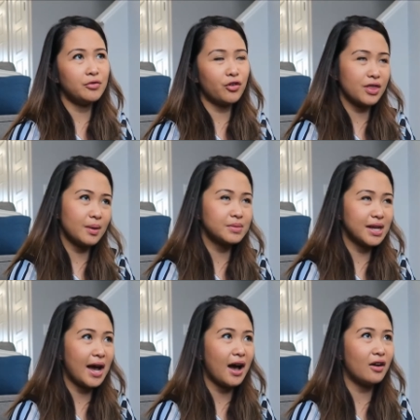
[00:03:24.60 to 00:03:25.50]
for them to
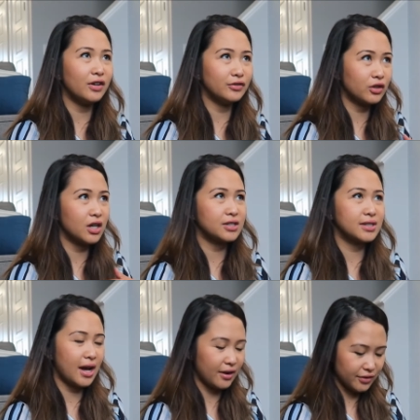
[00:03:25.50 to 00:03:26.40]
have and for us to
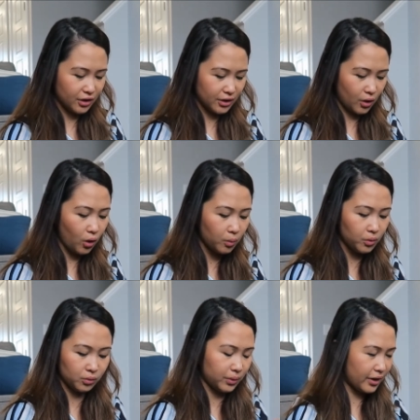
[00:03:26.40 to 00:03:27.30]
have here at home
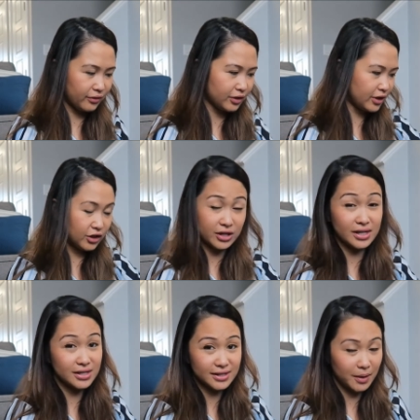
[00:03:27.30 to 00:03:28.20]
or wherever
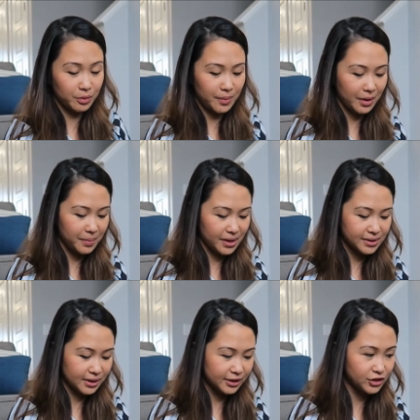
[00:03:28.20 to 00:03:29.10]
in his diaper bag,
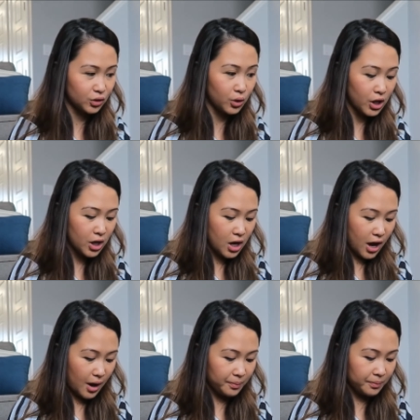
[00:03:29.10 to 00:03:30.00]
basically. So
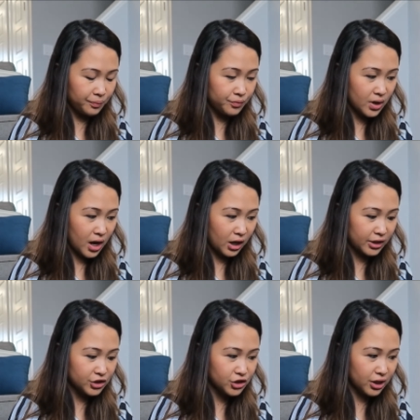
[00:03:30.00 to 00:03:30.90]
our
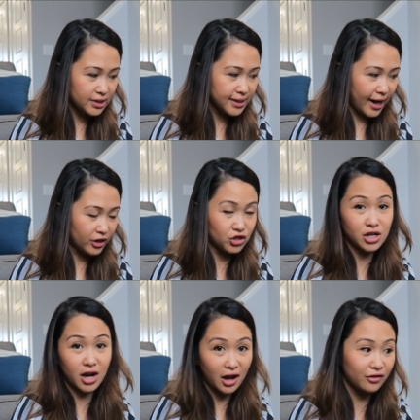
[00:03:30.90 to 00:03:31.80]
insurance actually
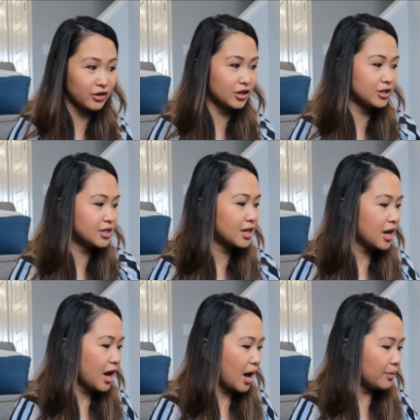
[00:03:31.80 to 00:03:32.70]
covered
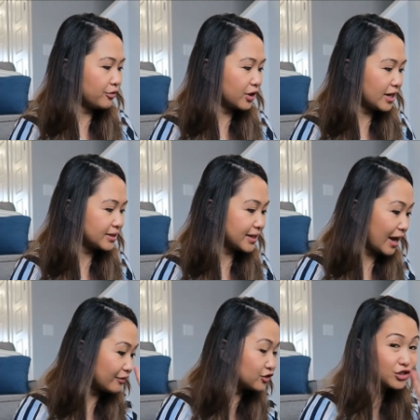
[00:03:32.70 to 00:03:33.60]
for us to
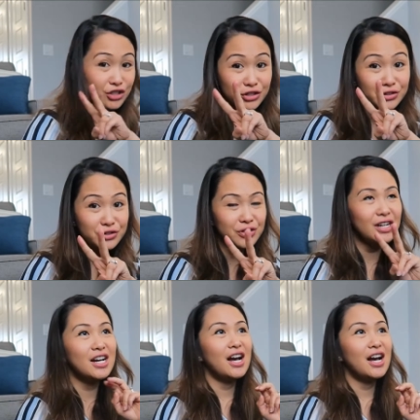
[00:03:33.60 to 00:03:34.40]
have 2